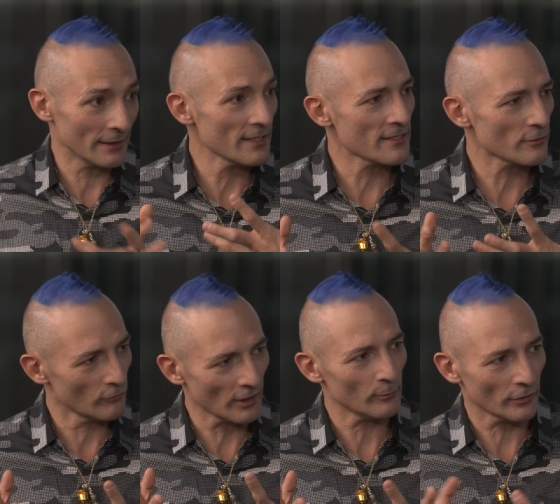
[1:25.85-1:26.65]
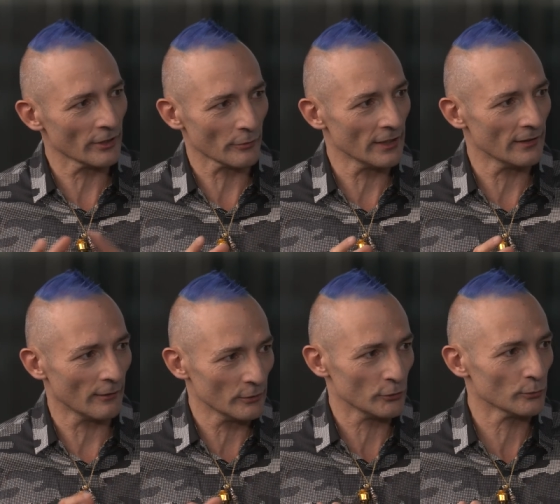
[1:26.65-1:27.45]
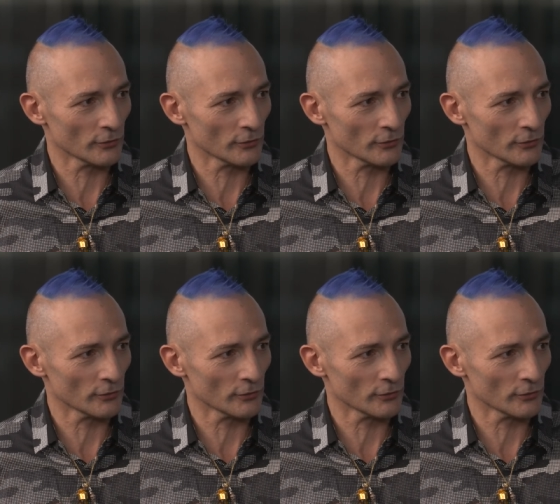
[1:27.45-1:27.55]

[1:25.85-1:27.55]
And this is the vocabulary really that we use. So